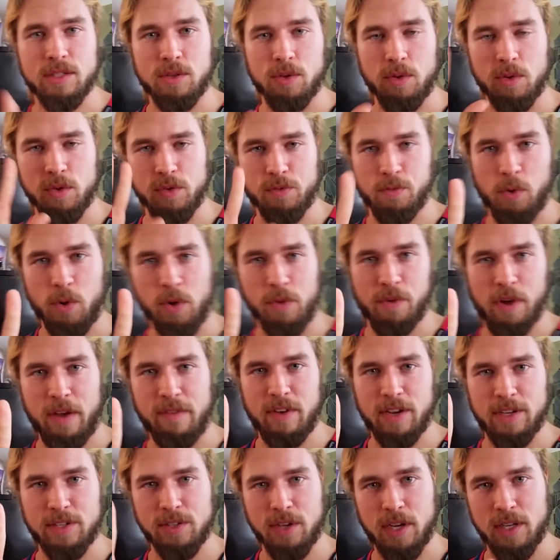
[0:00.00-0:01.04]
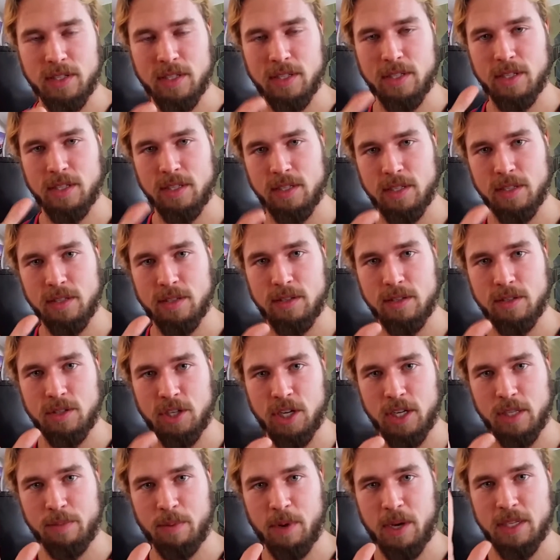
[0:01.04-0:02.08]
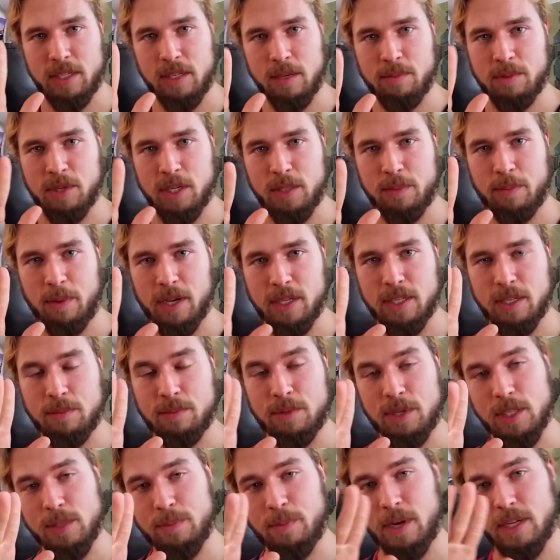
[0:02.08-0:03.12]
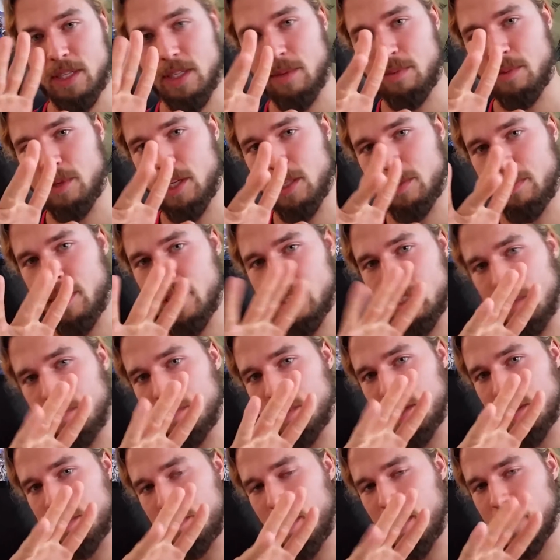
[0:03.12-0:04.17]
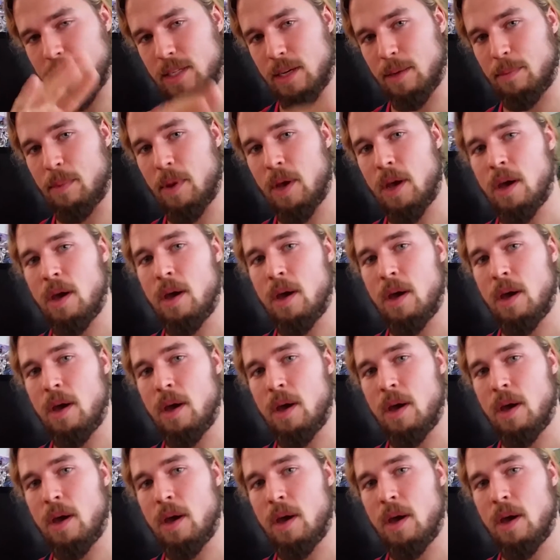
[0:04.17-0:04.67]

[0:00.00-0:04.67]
So those 4 to 5 exercises, this is chest bicep, chest bicep, chest bicep, chest bicep, chest bicep.